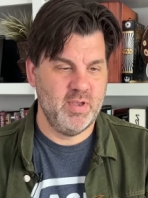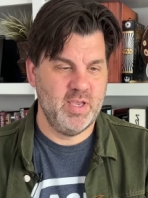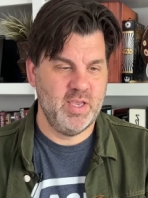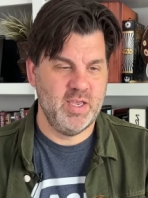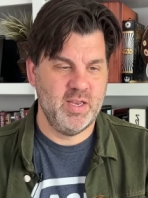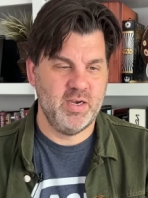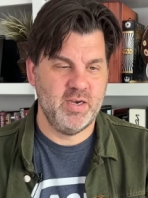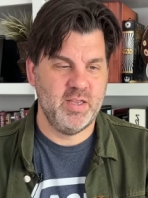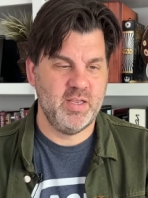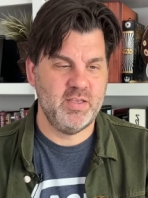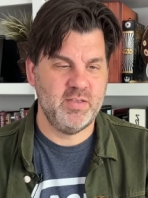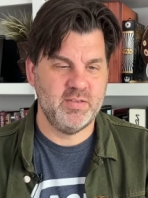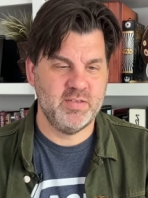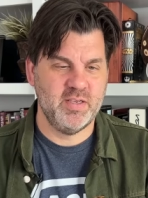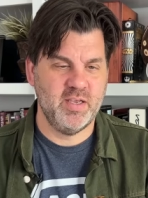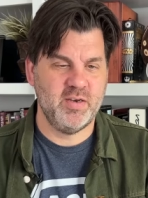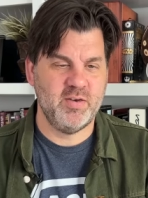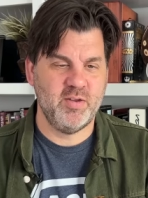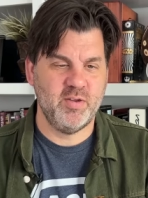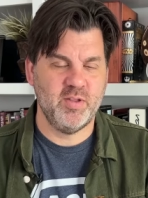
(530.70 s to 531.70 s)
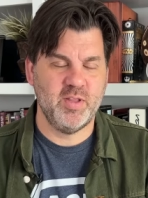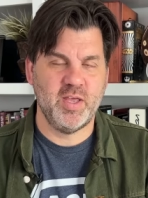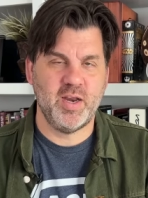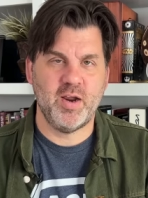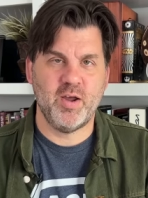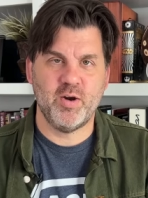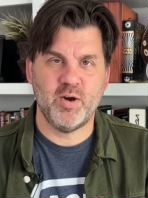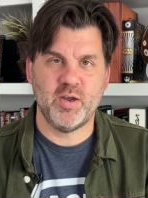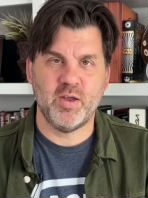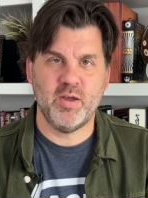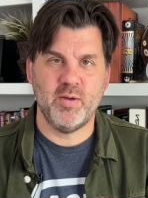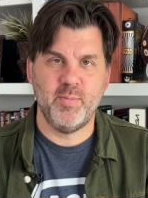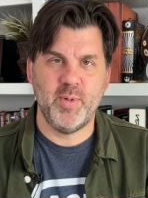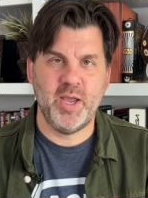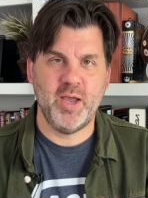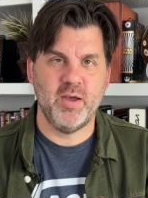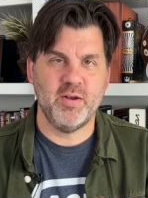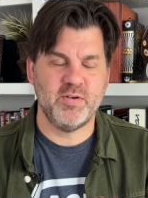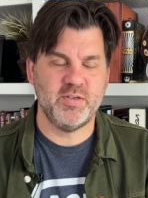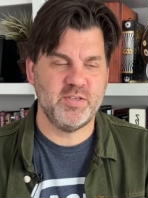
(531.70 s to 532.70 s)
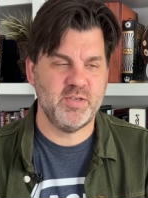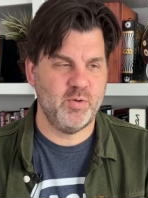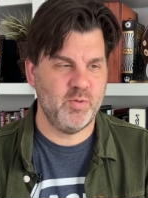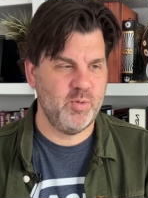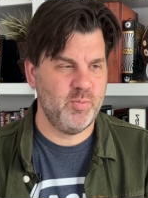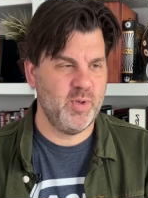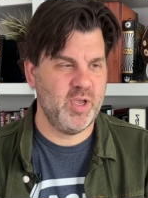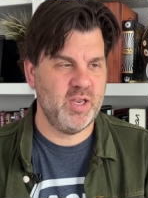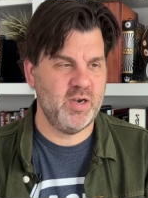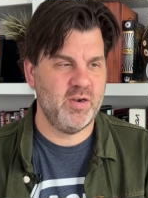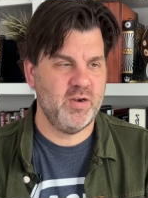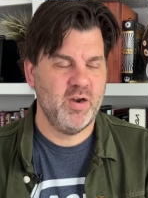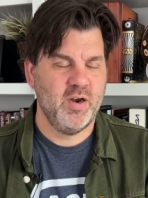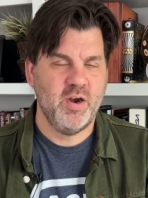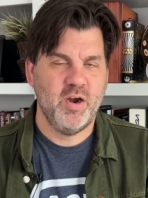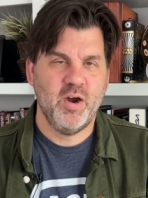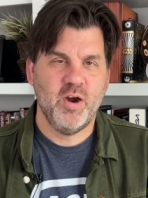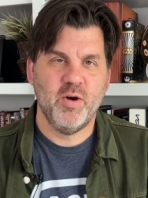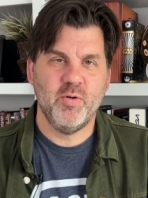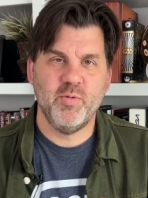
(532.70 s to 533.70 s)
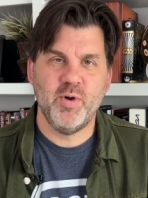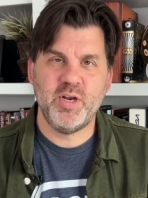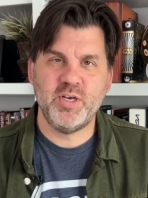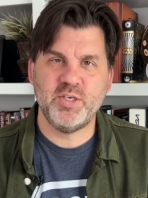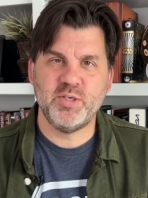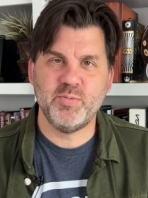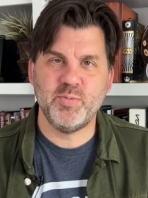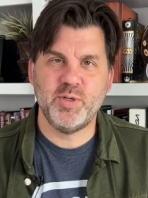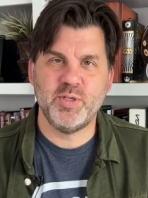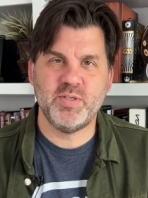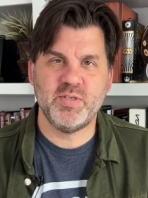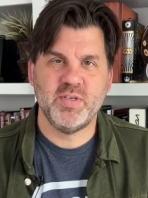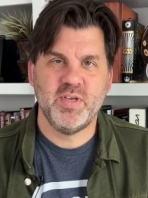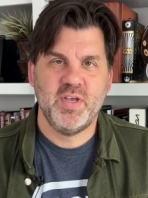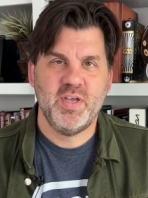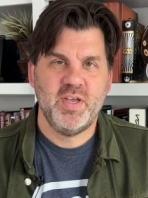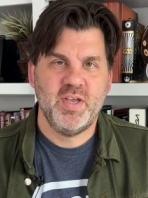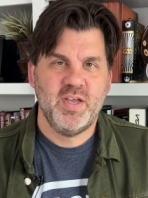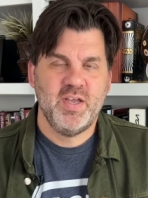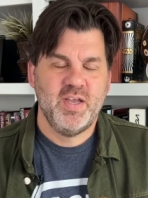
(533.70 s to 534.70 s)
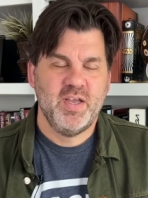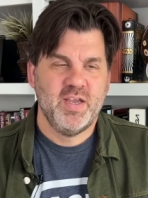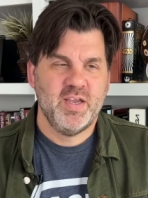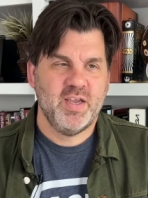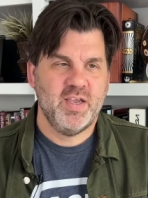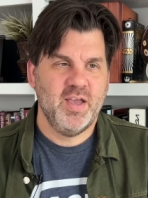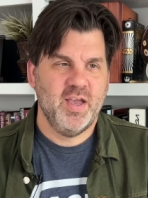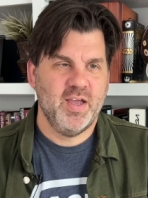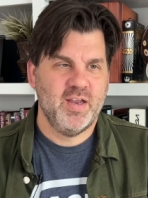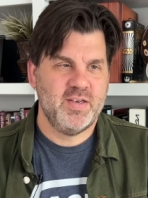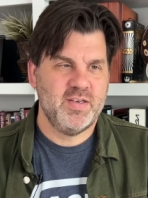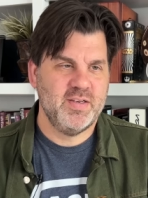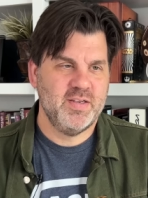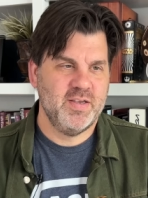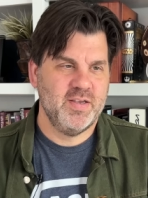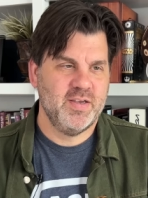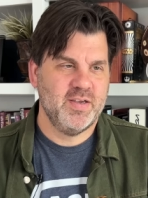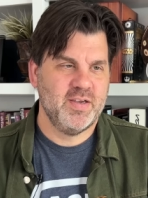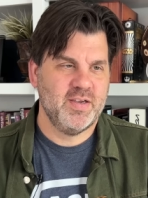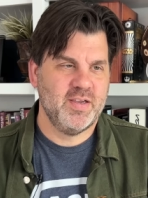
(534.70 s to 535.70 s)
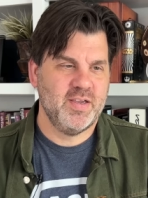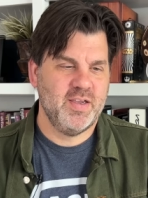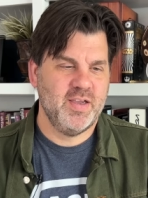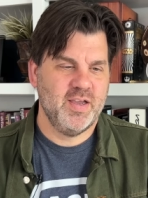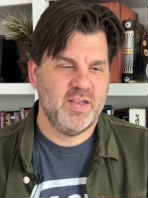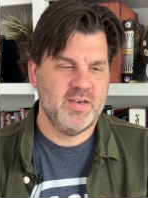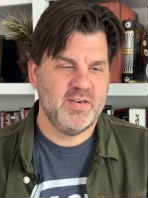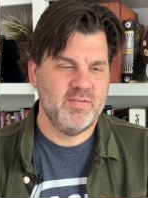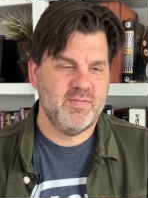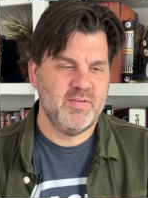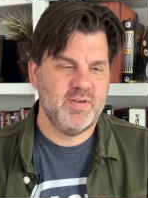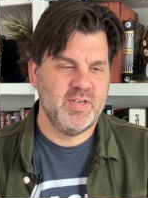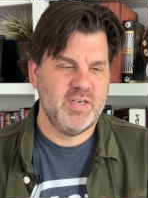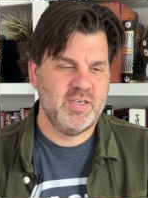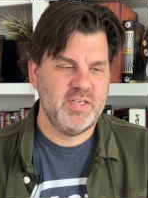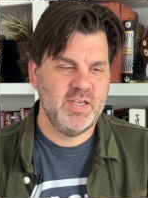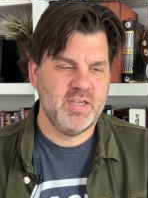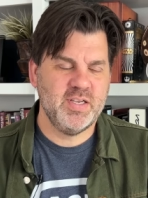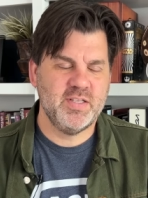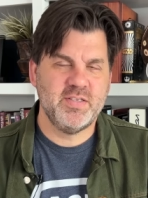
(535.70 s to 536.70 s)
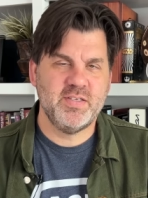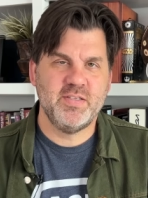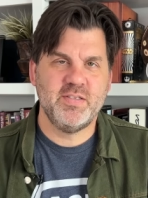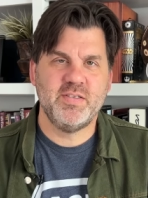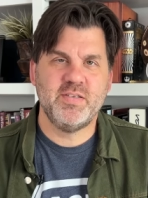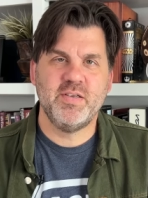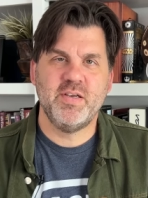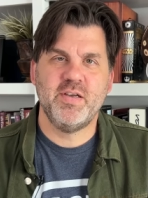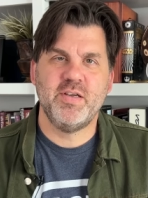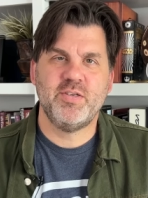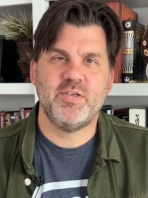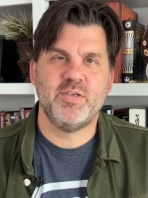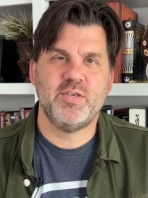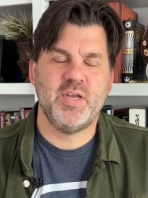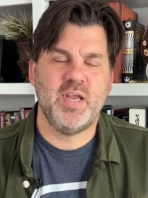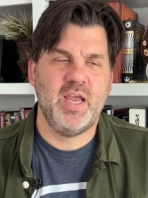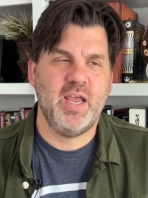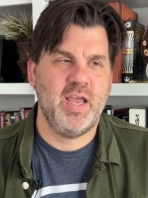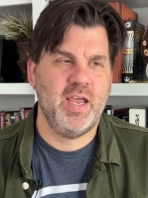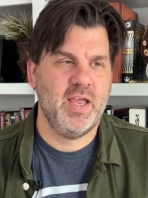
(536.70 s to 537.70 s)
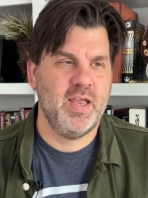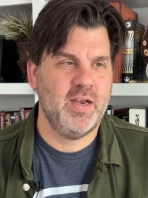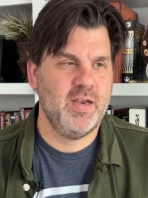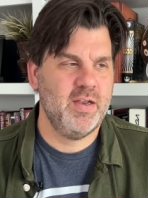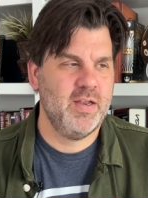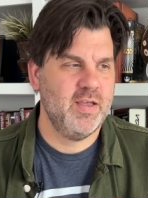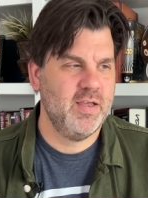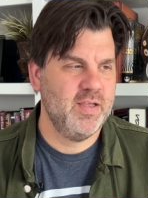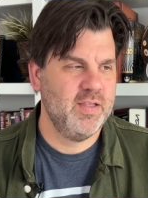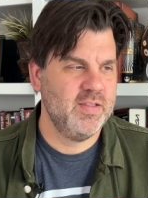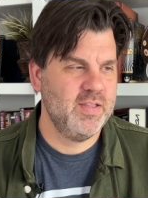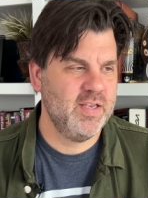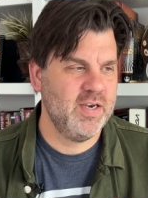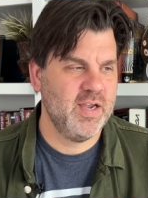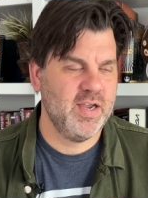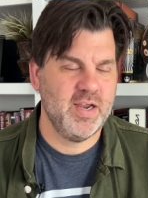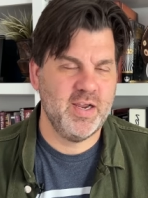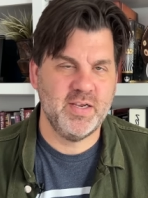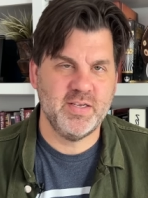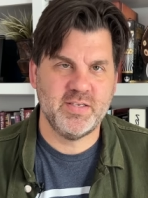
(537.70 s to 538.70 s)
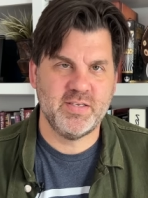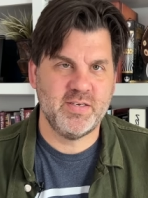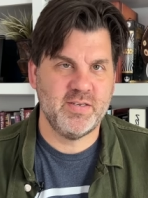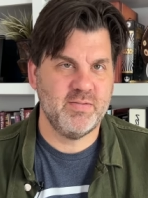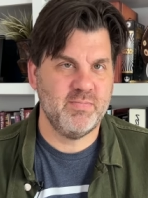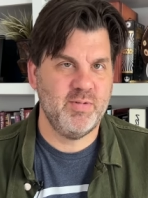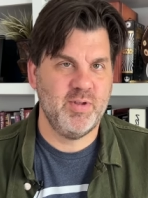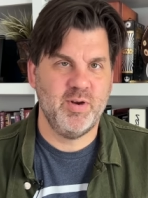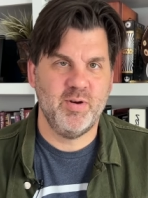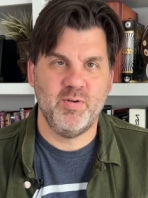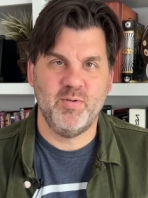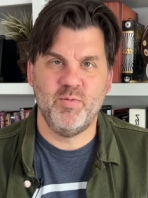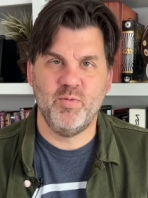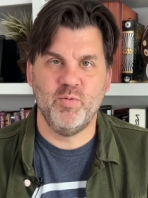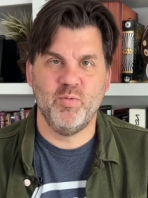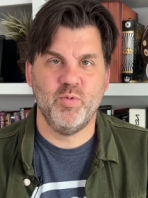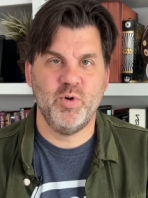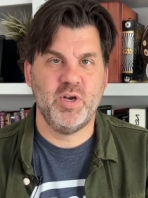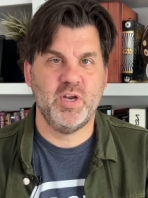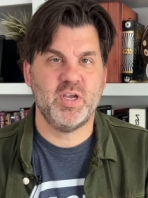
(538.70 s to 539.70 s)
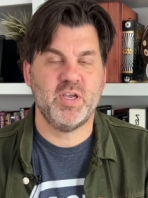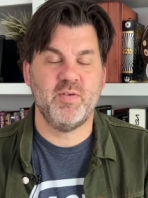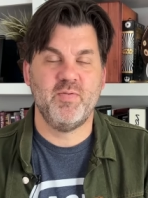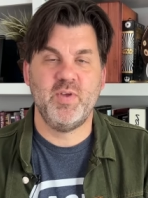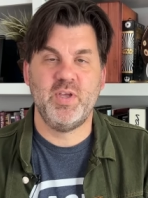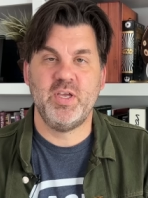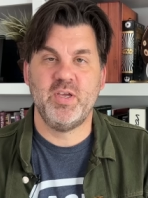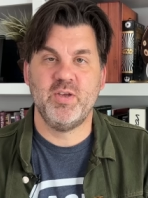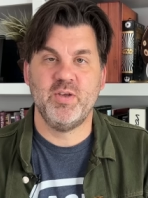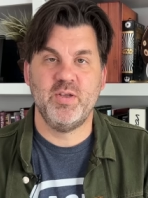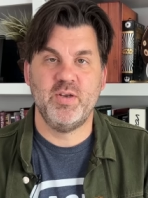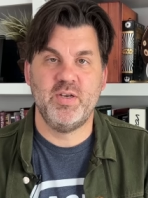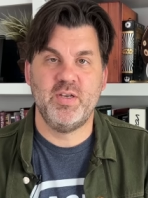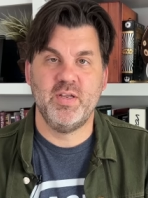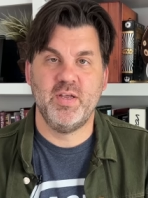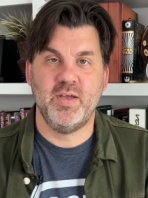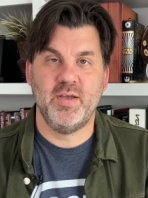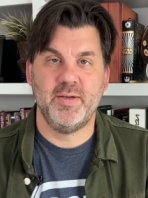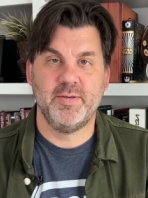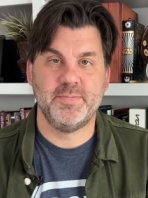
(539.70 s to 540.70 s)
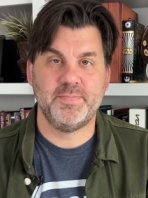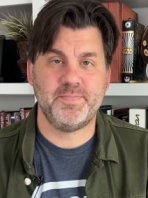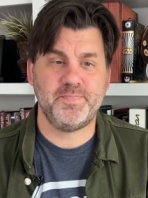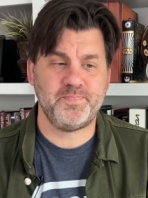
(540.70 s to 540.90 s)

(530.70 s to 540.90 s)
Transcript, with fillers: and he said, you know, that ought to come out. So we made arrangements, got uh, got tickets and such, and uh, then I asked, you know, Rick if he could uh,